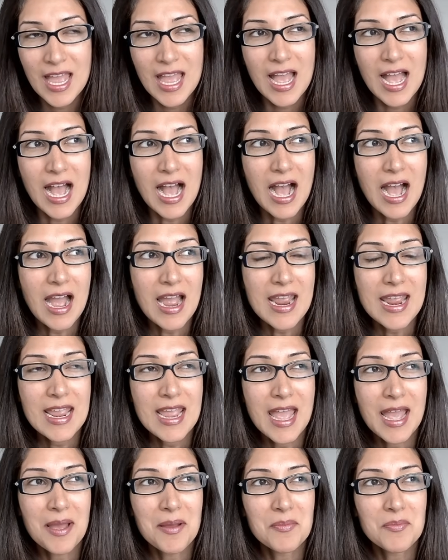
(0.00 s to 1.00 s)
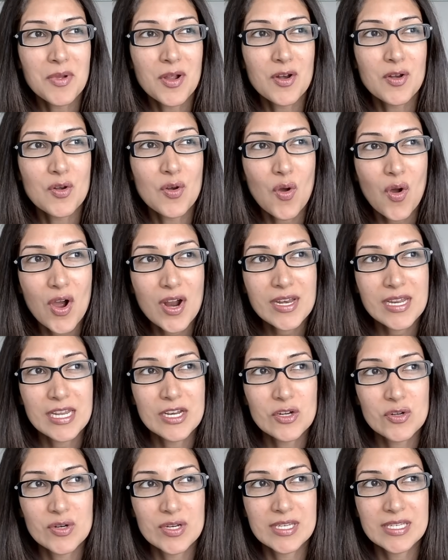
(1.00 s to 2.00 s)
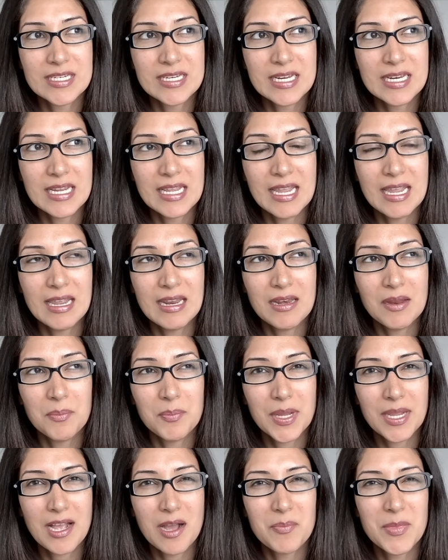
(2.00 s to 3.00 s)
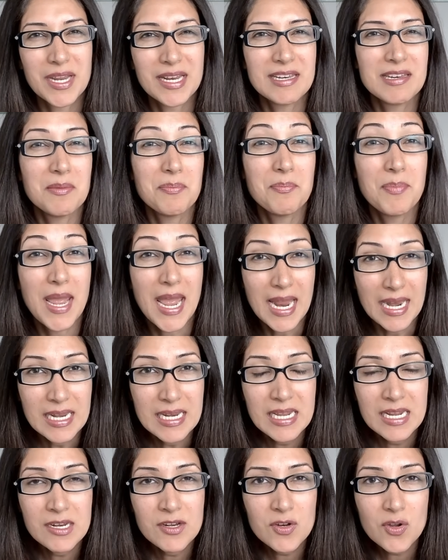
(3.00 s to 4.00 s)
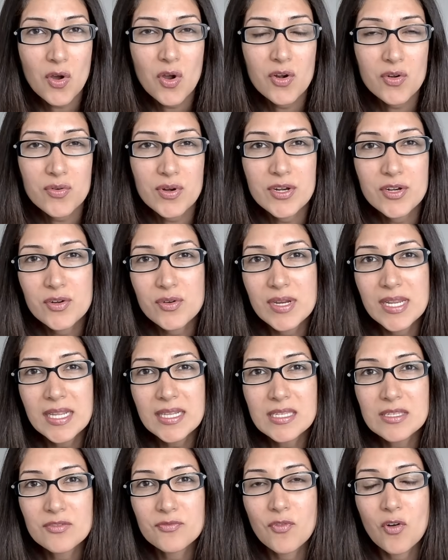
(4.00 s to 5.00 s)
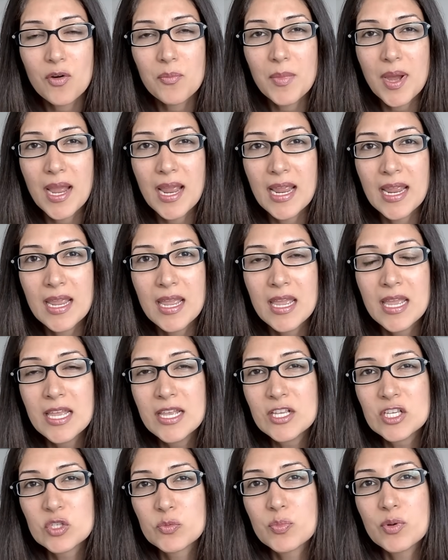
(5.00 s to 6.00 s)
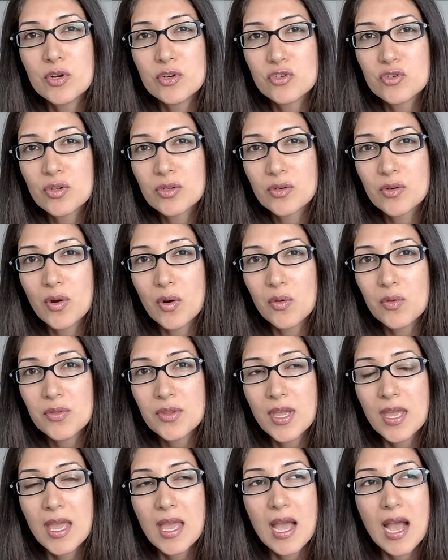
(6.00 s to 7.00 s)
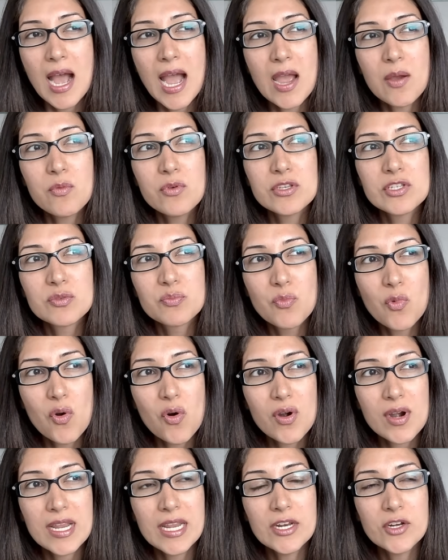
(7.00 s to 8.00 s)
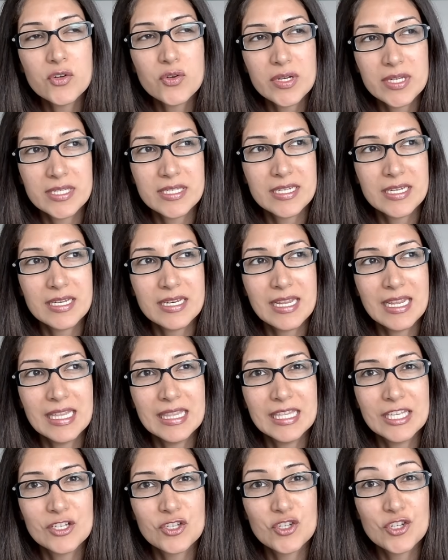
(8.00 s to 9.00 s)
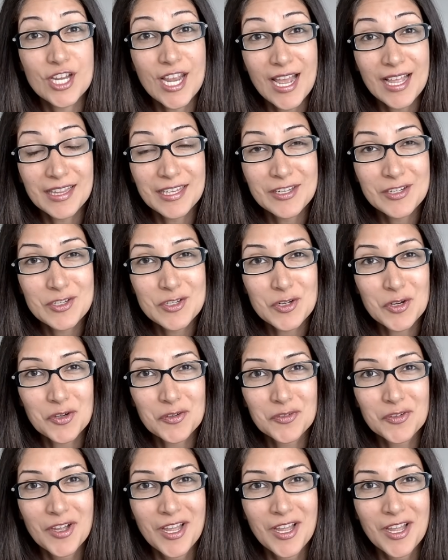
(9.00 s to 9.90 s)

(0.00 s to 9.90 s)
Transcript: I am not interested in becoming dependent on retreats for my spiritual growth. I was more interested in the challenge of